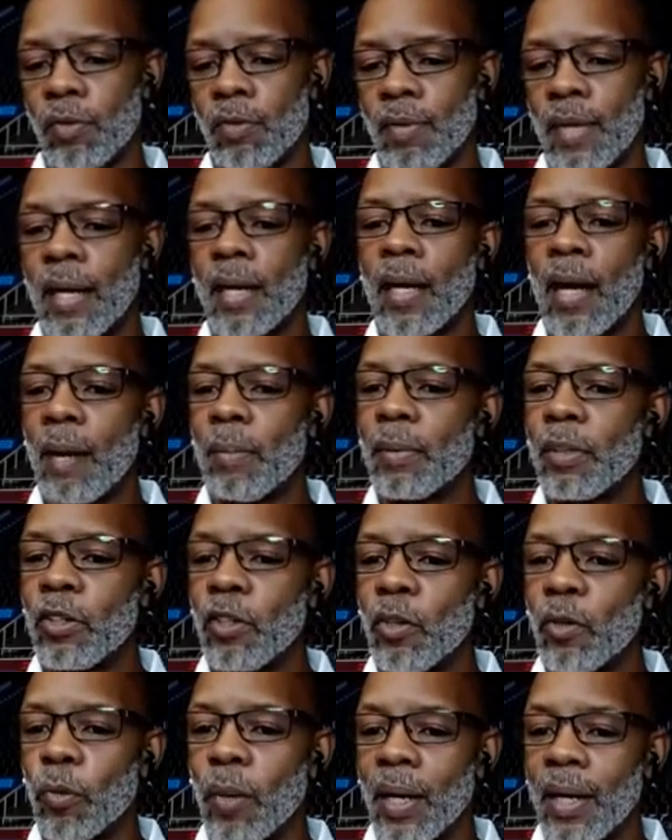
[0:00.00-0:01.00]
that come in
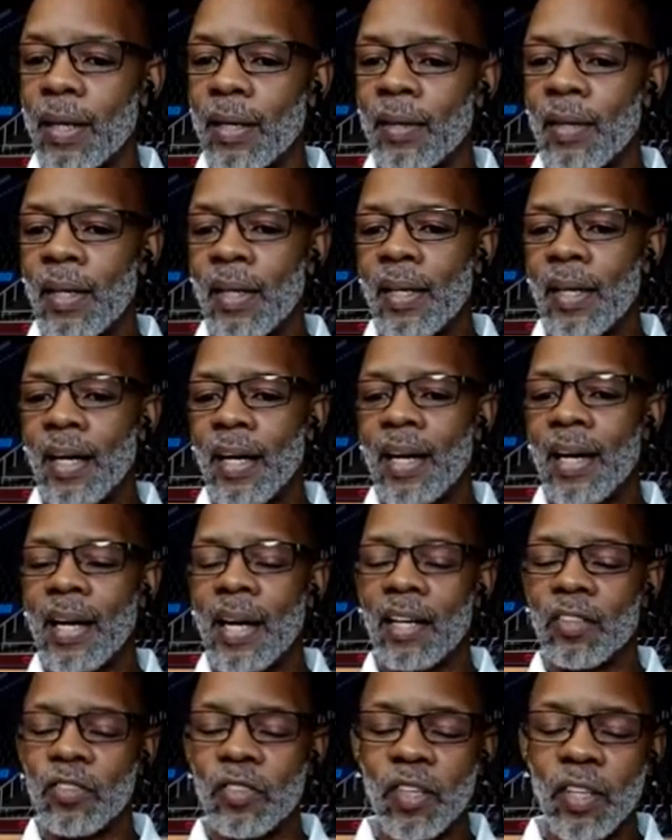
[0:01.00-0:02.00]
your way. And I
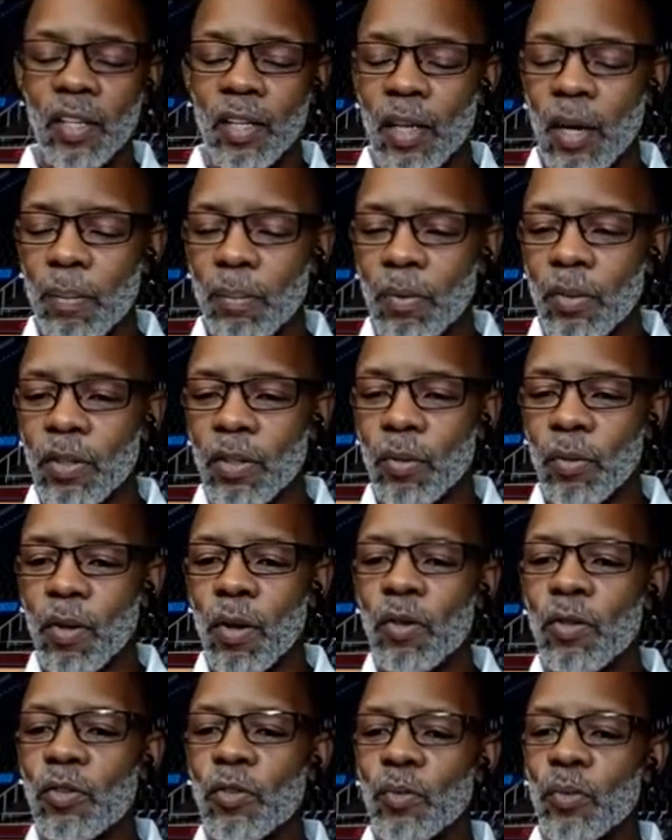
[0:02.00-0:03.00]
share a couple of
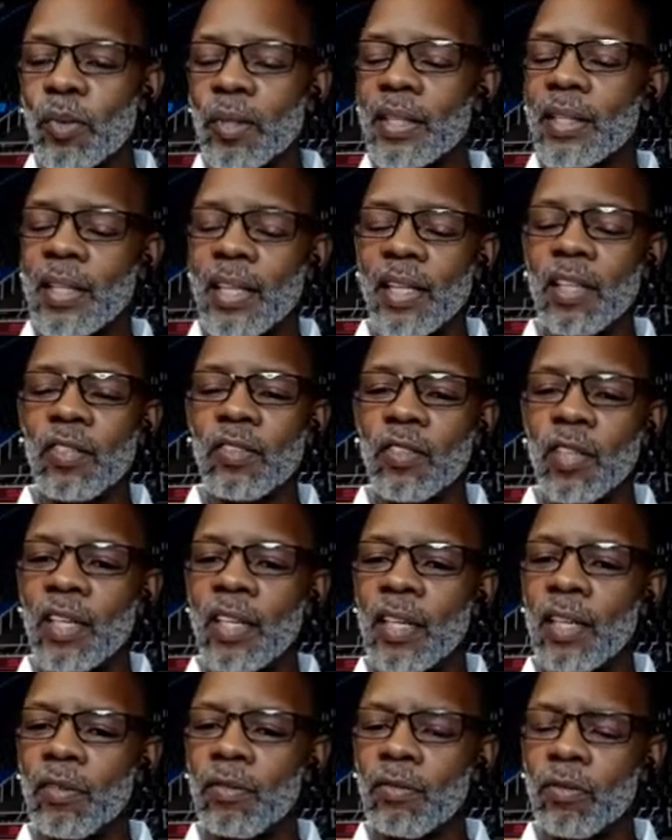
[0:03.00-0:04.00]
quotes with kids. And
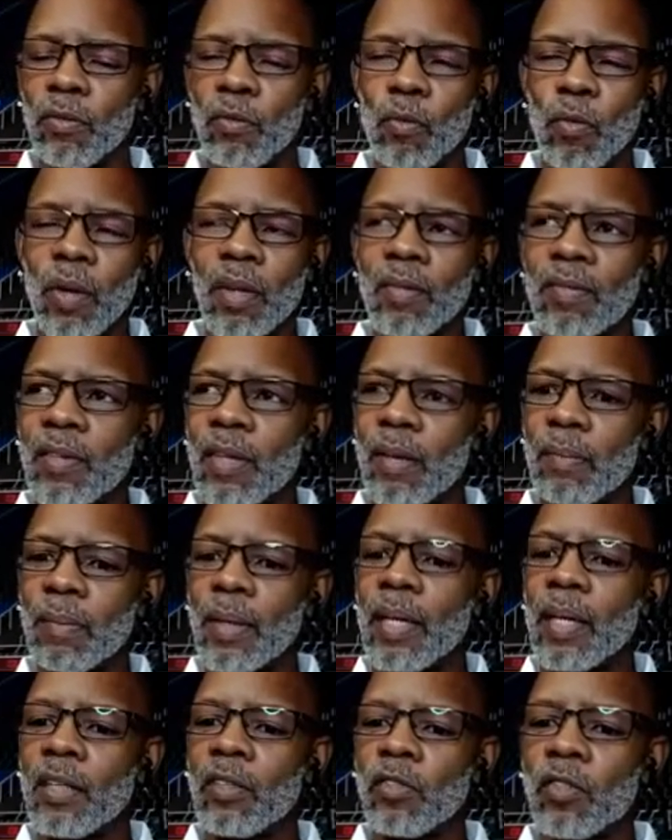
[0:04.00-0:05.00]
then one of them
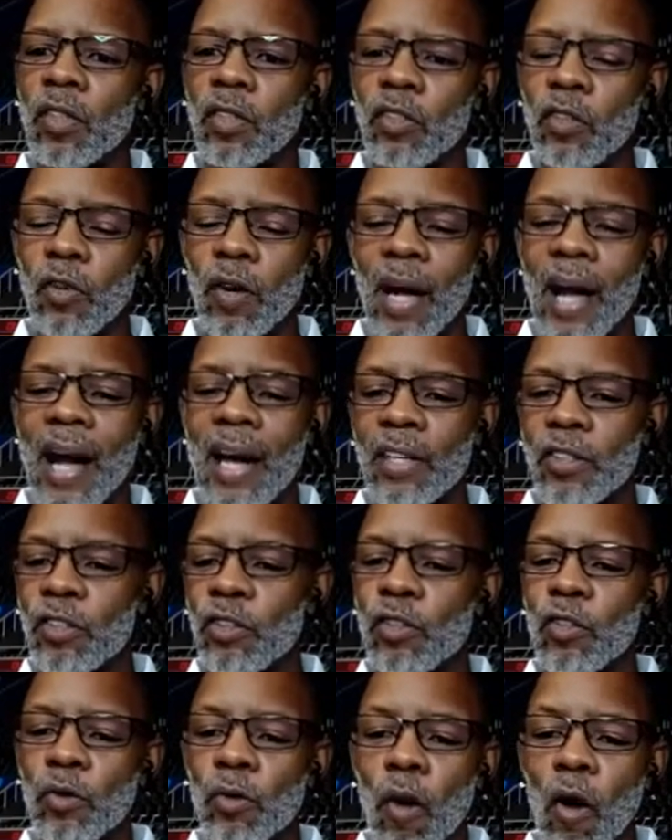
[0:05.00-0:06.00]
is, your
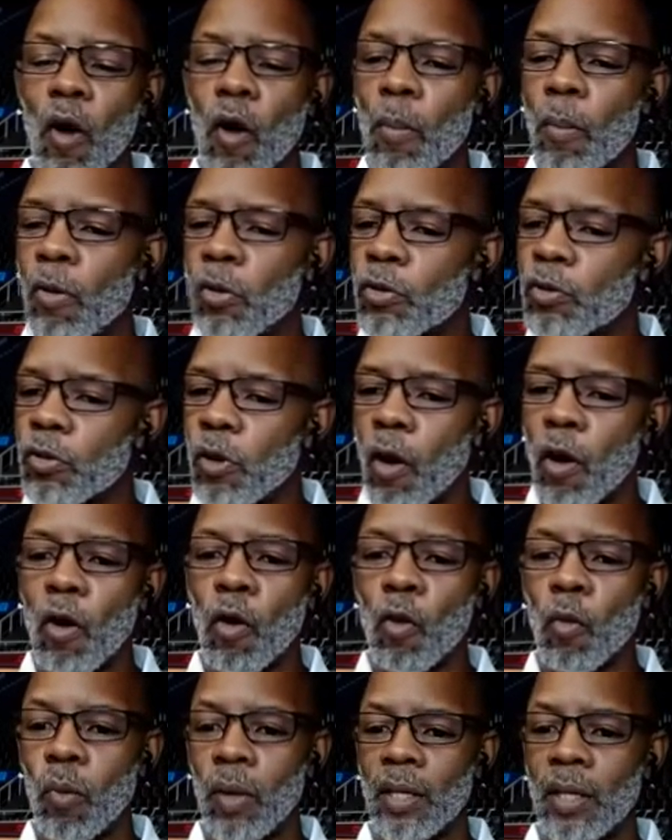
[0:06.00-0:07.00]
attitude almost
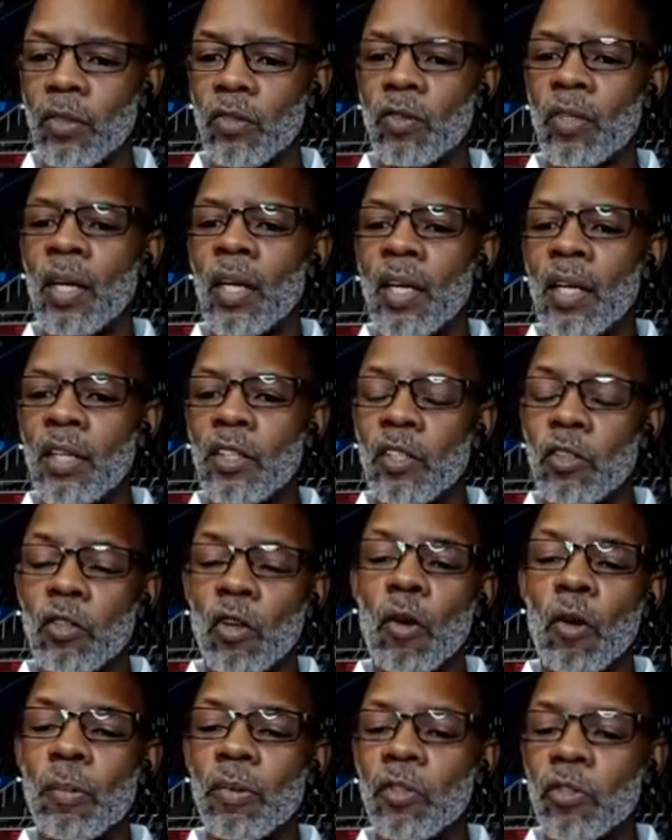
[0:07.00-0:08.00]
always
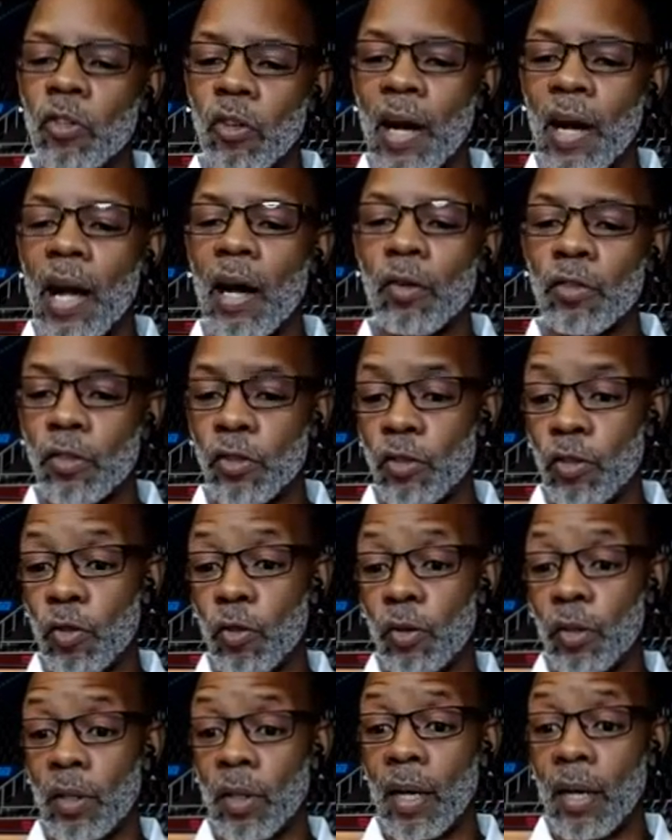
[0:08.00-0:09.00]
determines your altitude
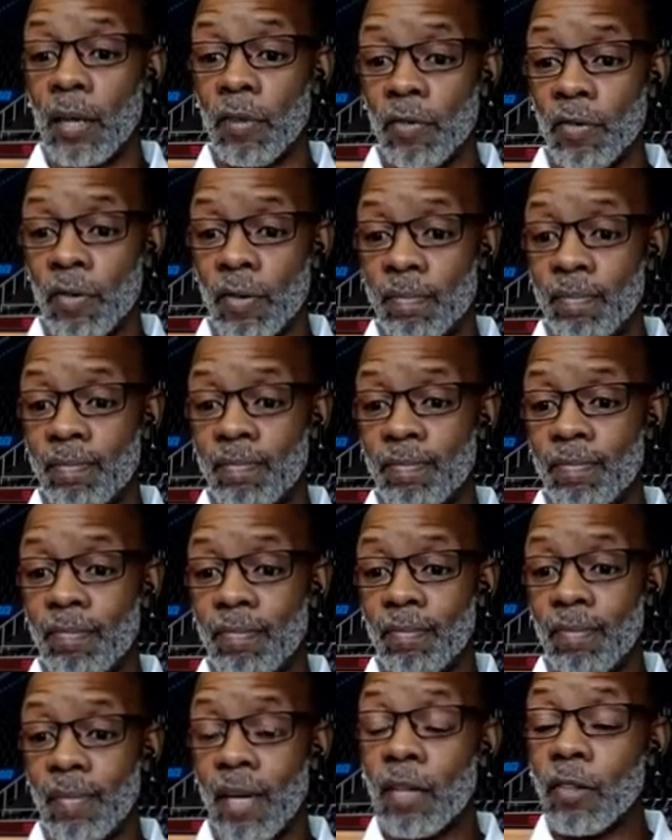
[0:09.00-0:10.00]
in life.
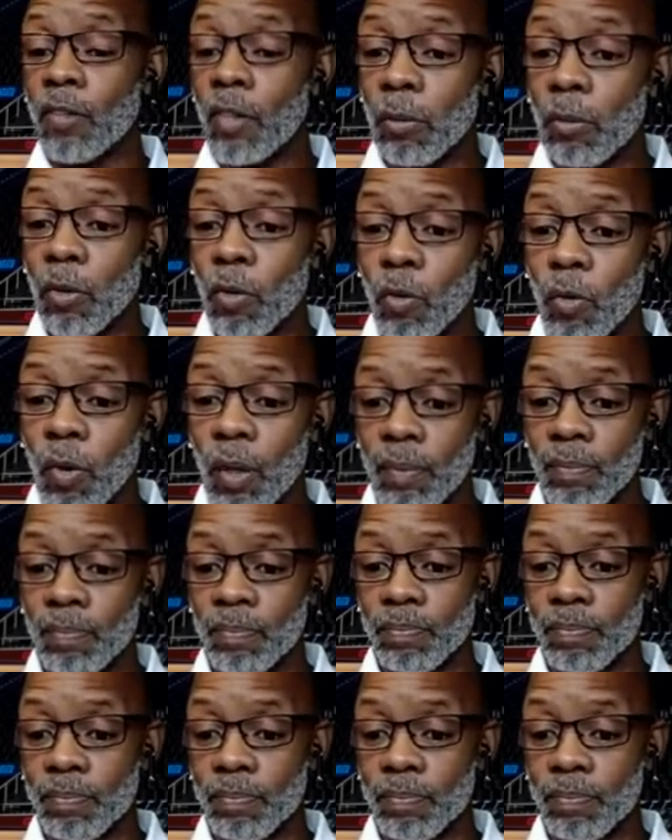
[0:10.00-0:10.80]
That's number one.